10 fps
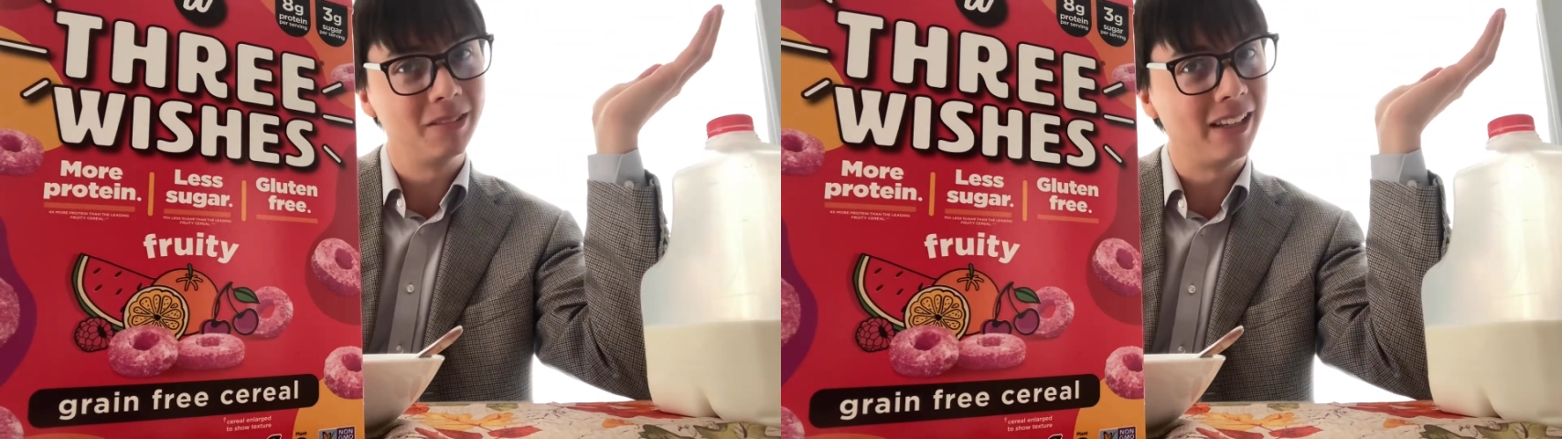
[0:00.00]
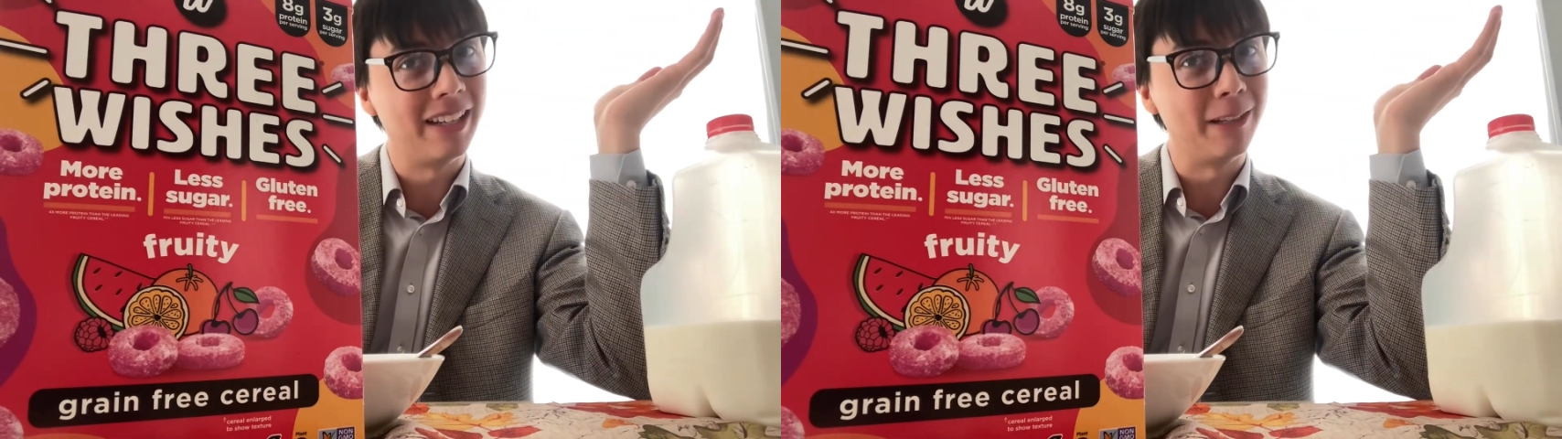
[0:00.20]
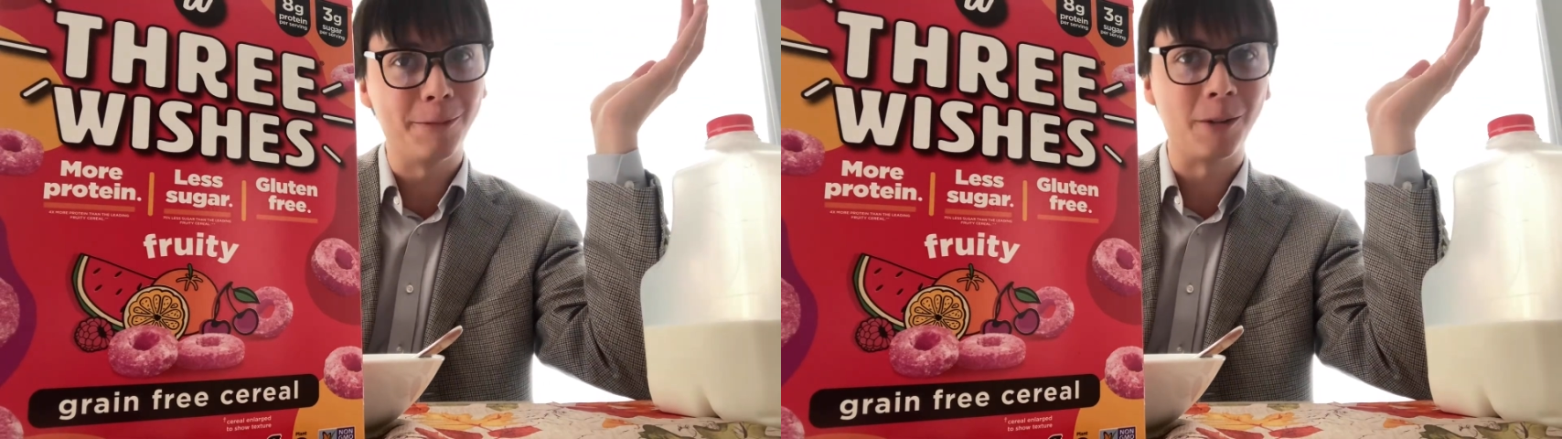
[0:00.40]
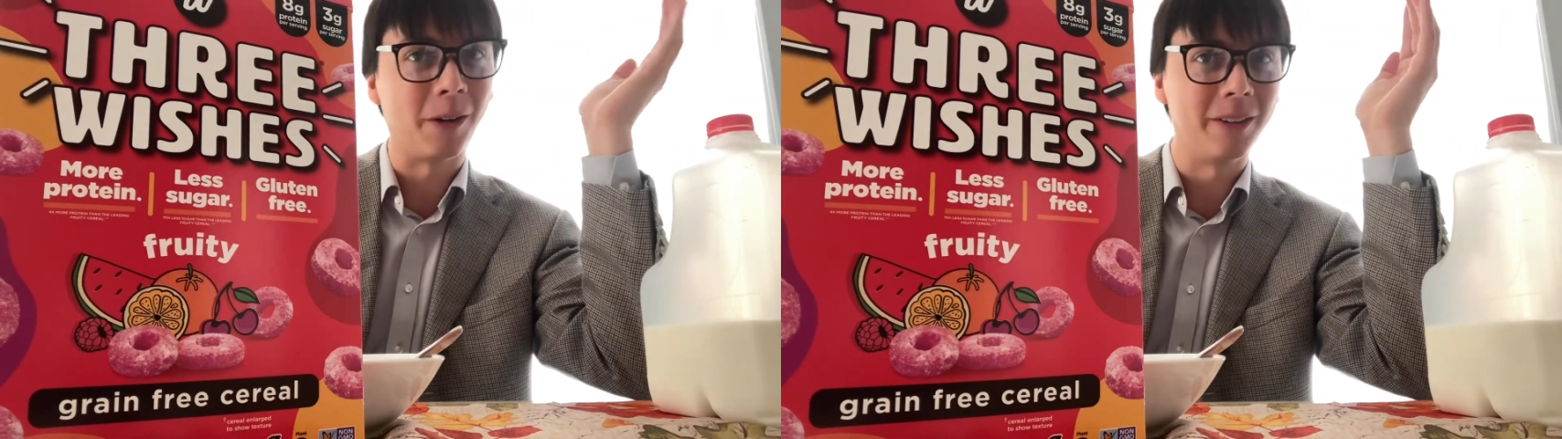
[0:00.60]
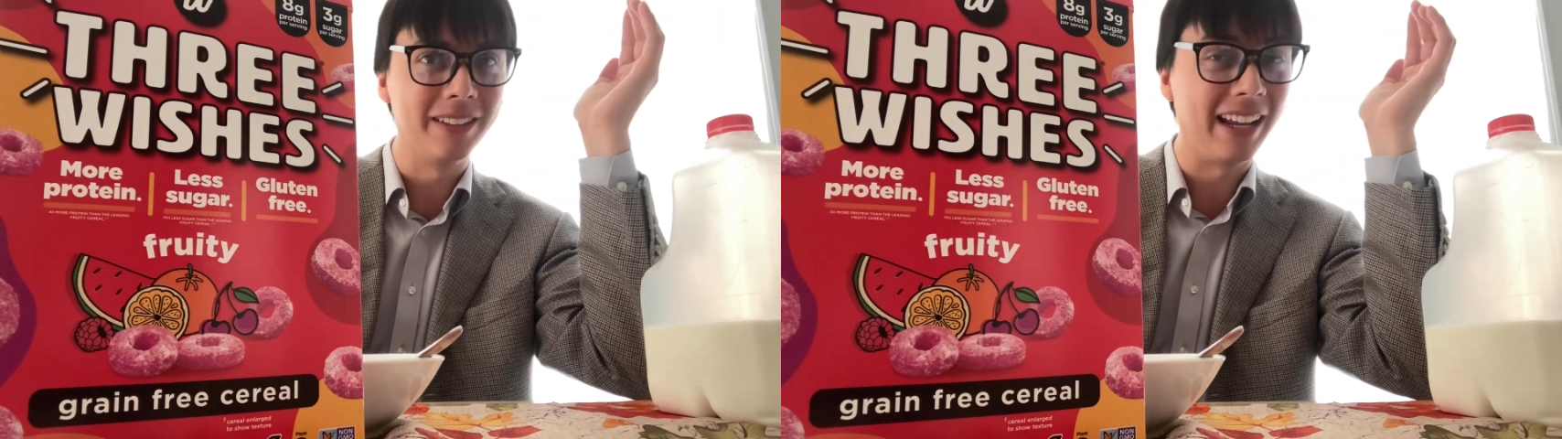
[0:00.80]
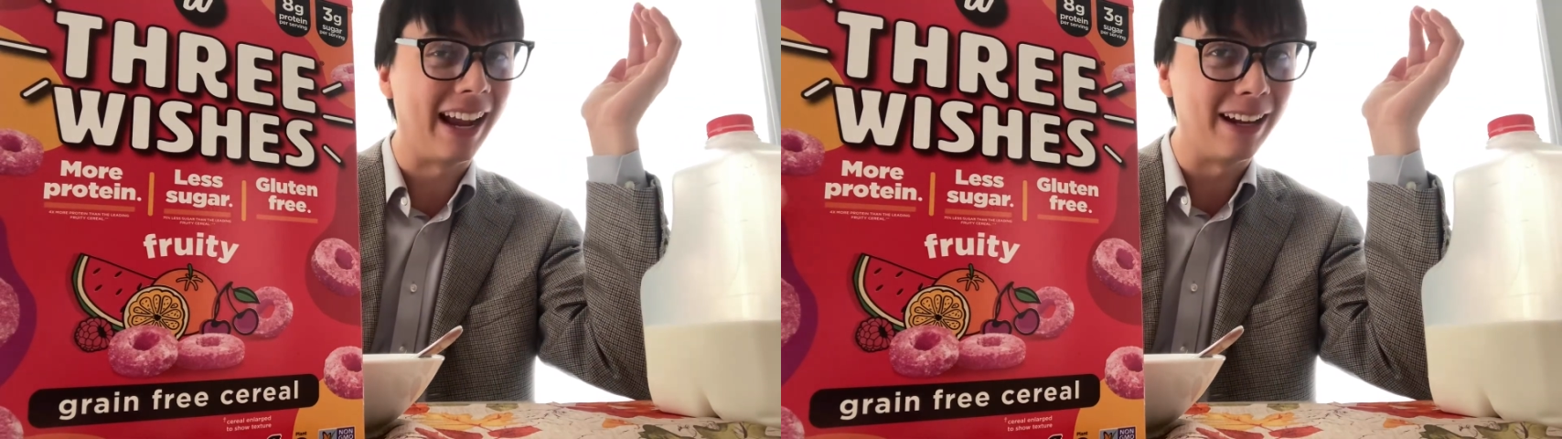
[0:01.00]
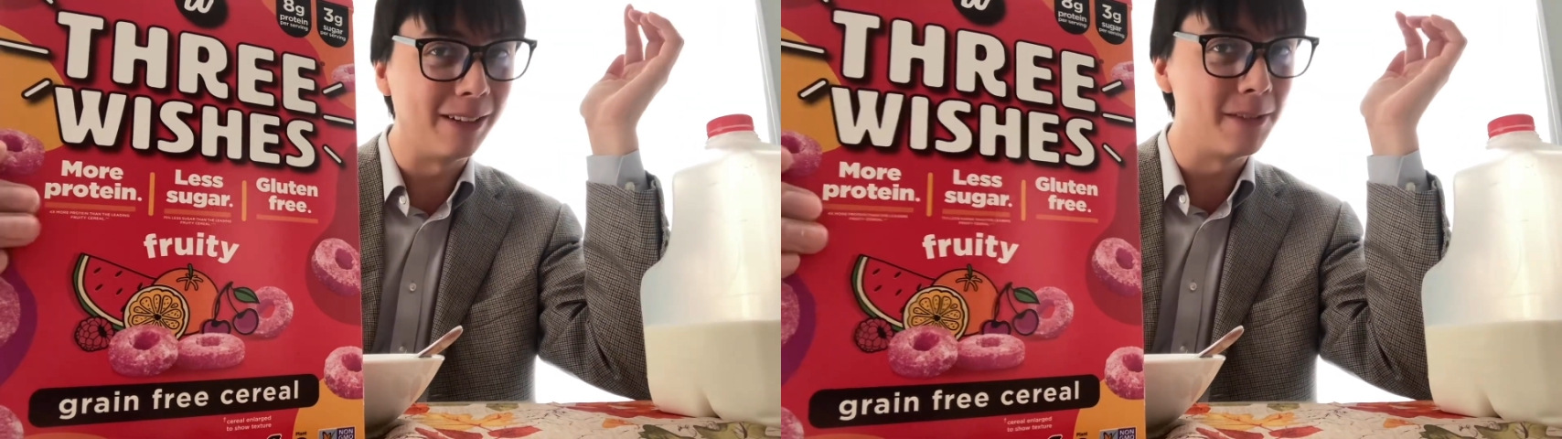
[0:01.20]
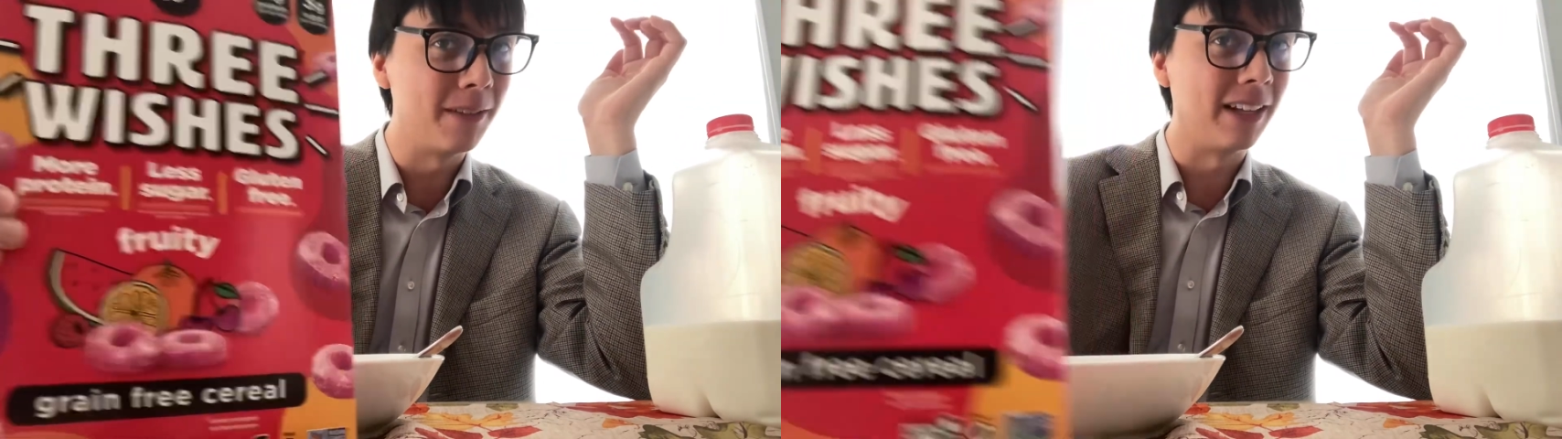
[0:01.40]
And if you already
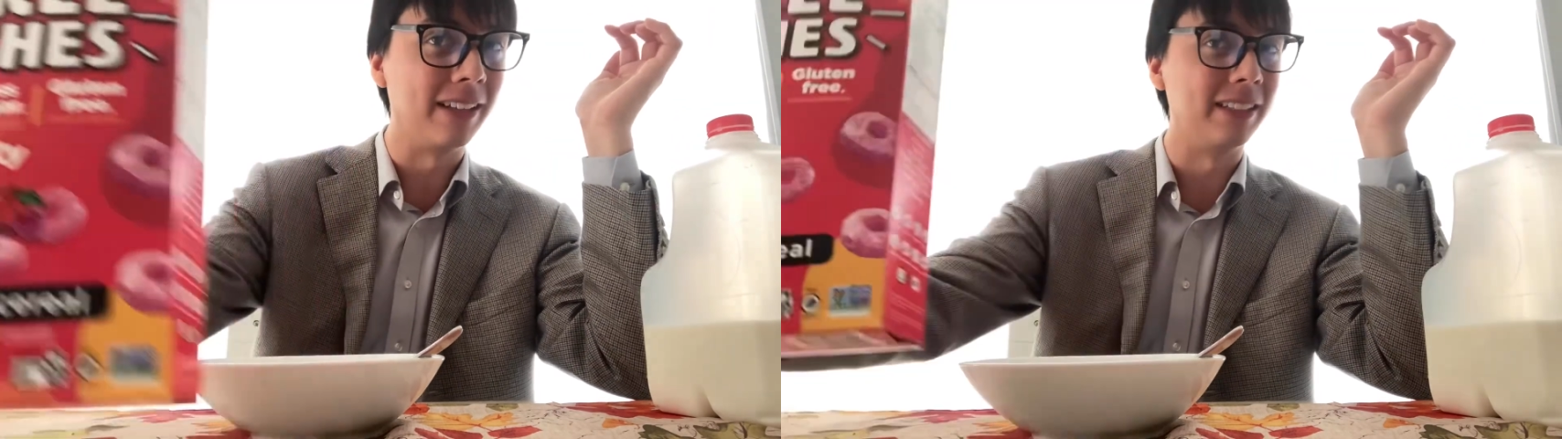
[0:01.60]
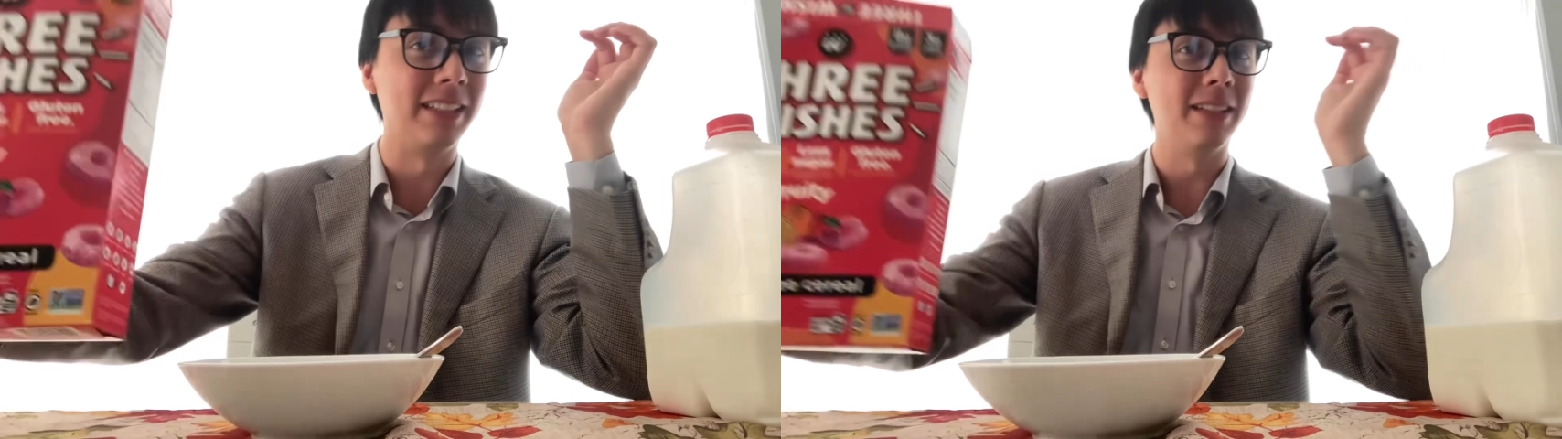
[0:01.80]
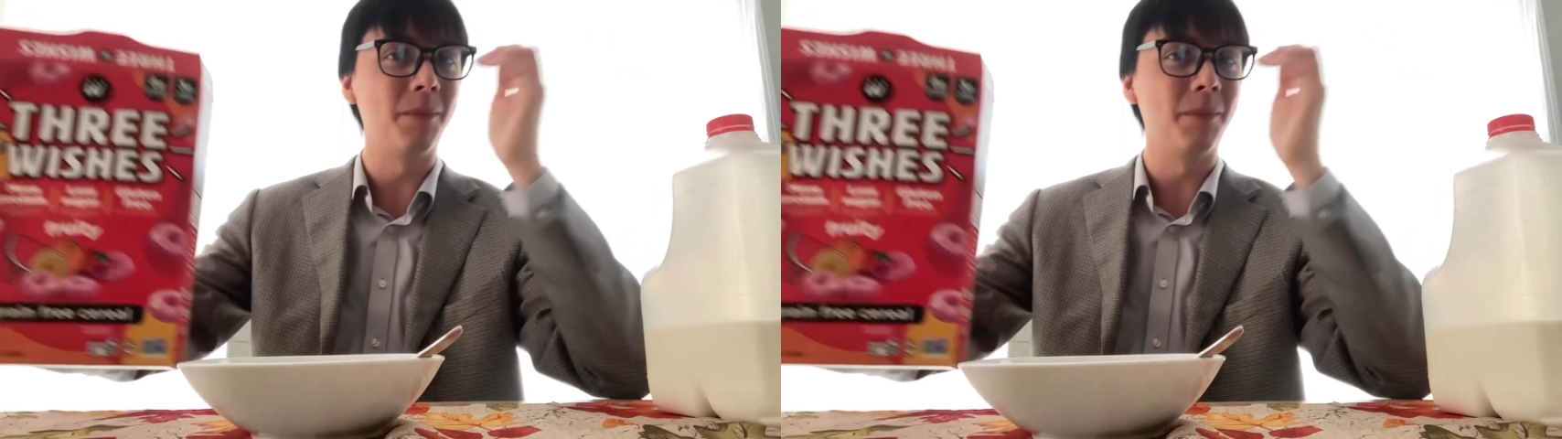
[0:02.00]
eat